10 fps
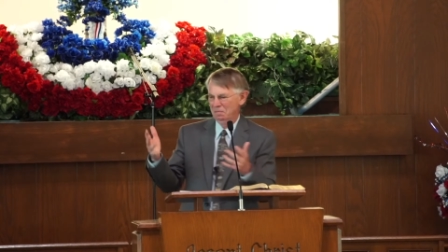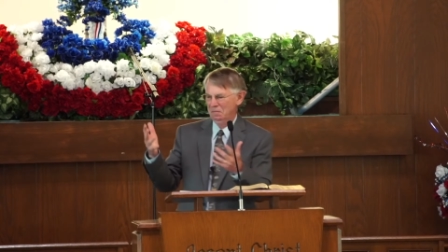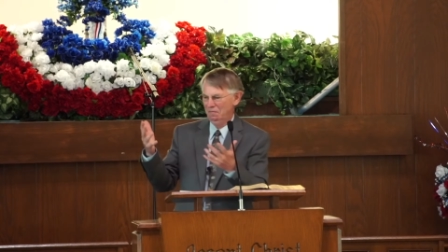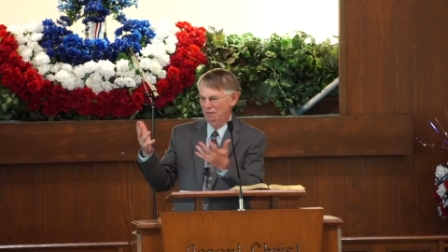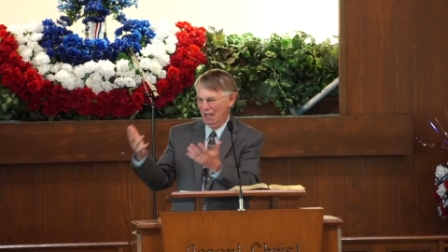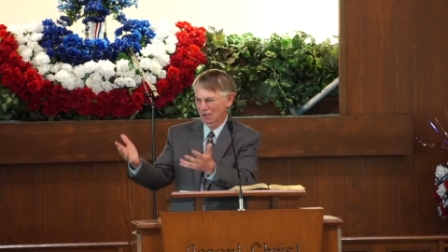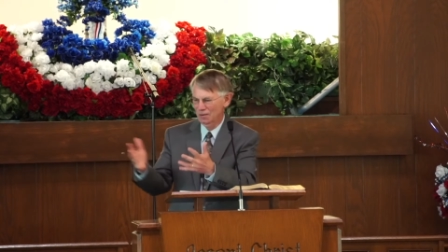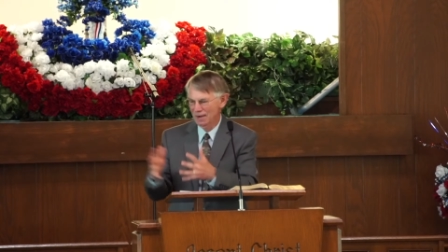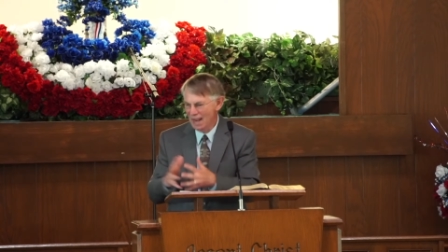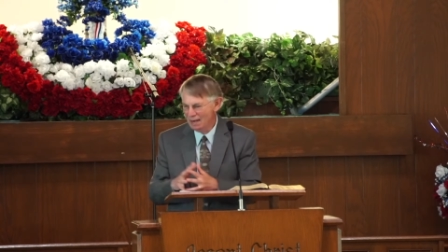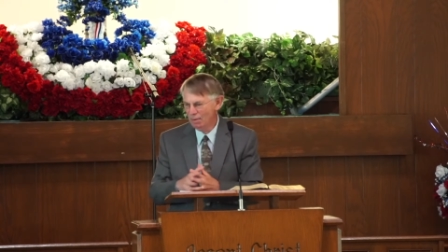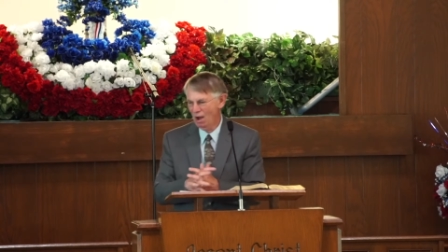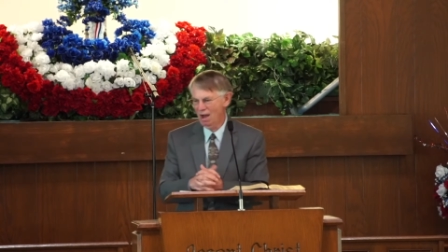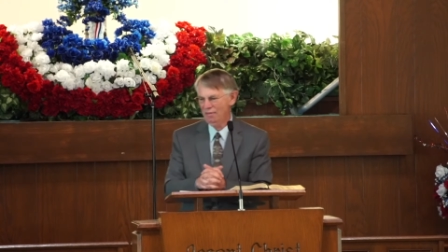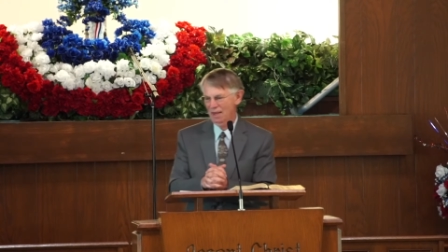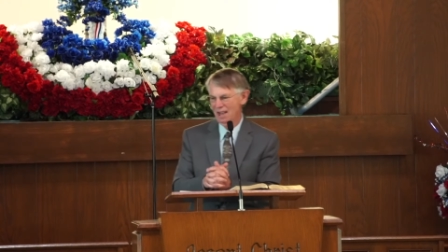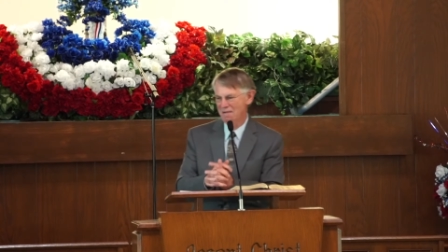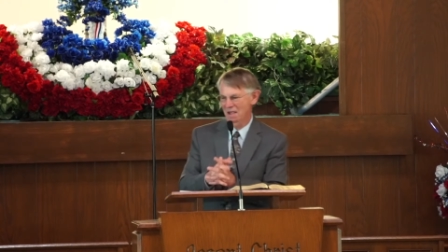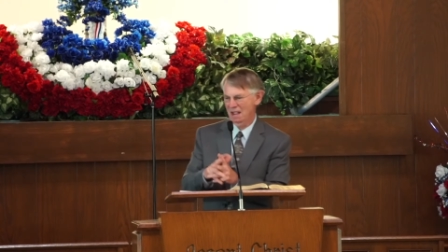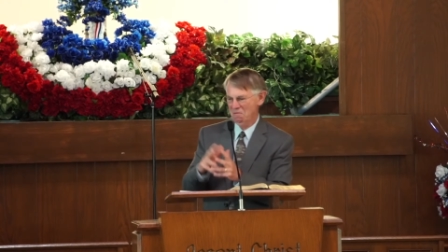fellow Naboth,
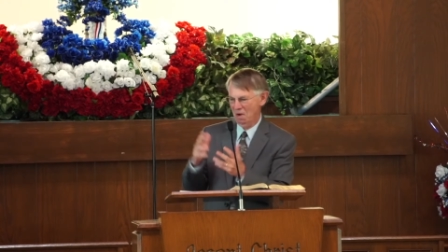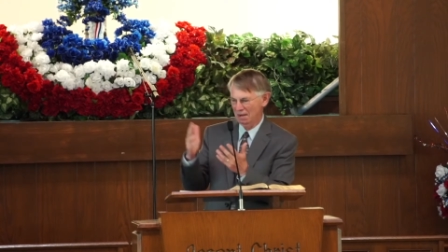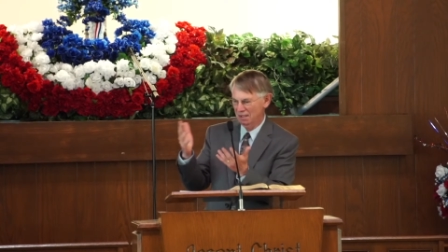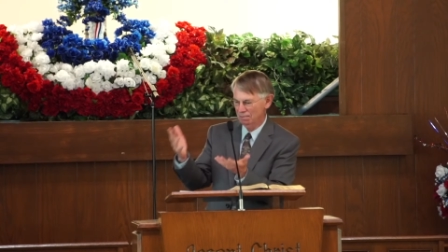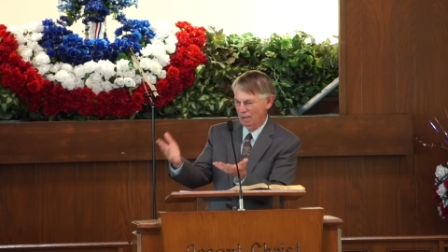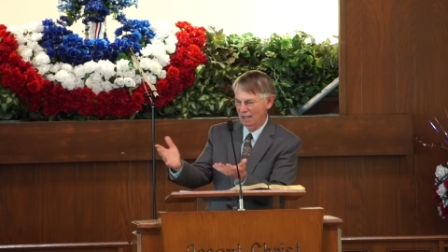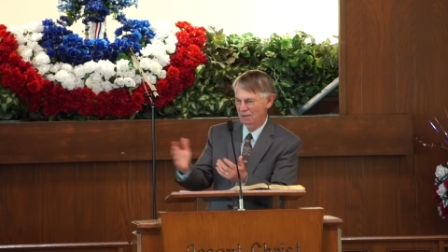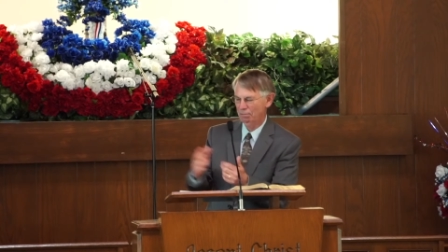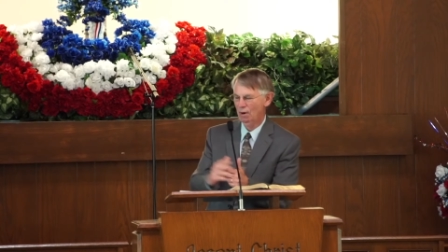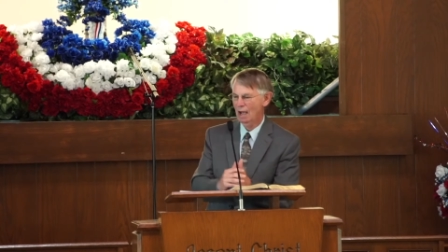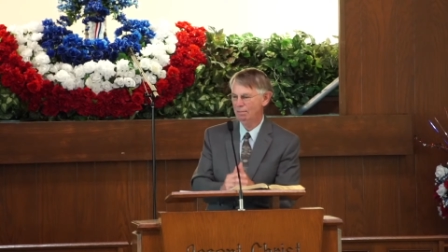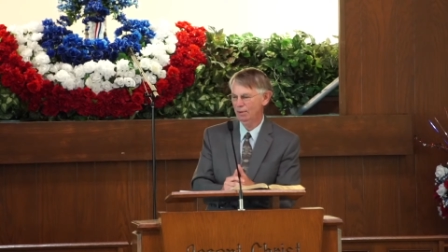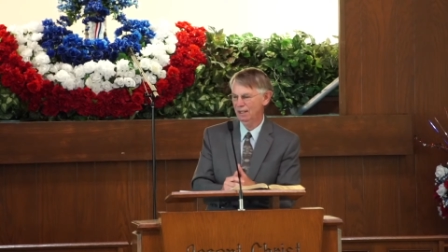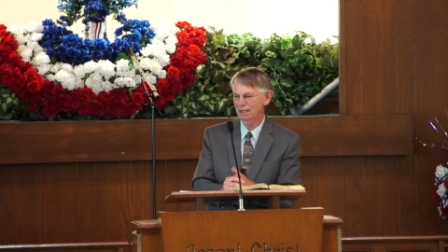I wanted to buy the property and